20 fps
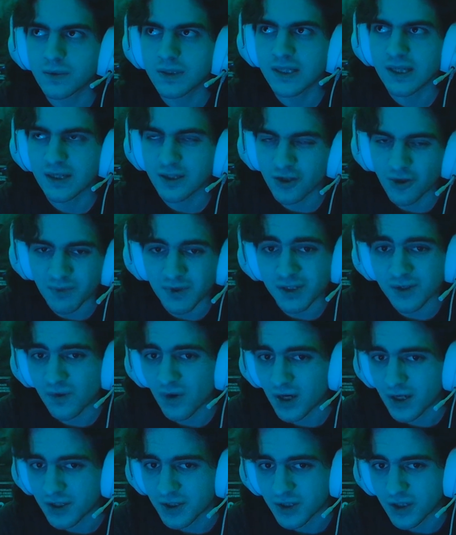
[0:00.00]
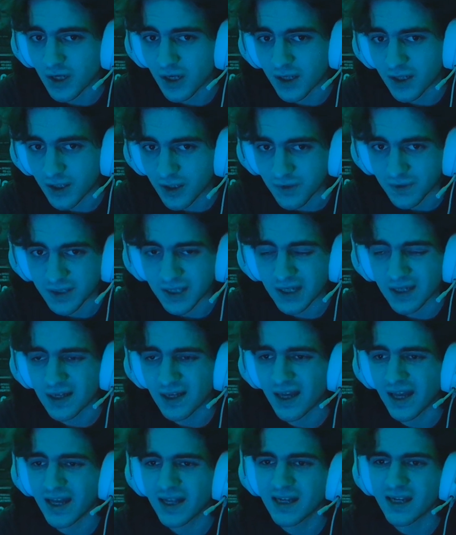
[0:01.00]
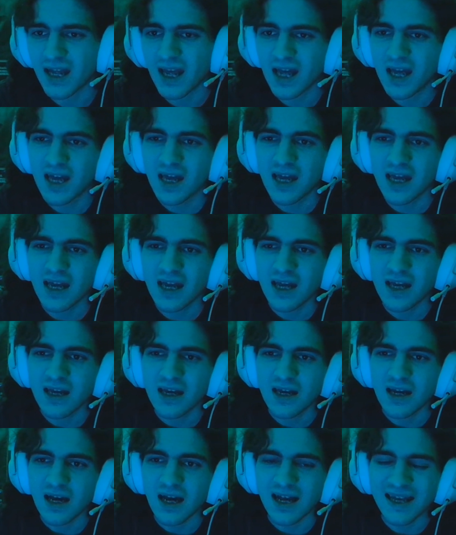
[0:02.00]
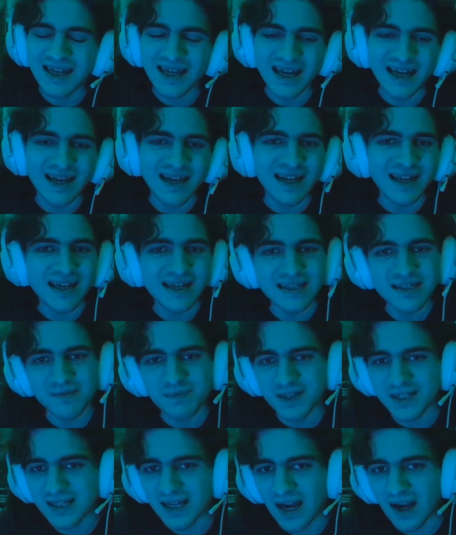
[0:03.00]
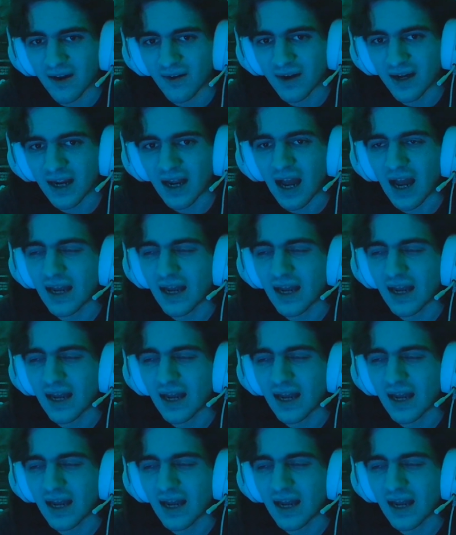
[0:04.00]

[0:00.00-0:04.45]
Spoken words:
Satomi's crush on Yuta, and again, it gets a bit tiring.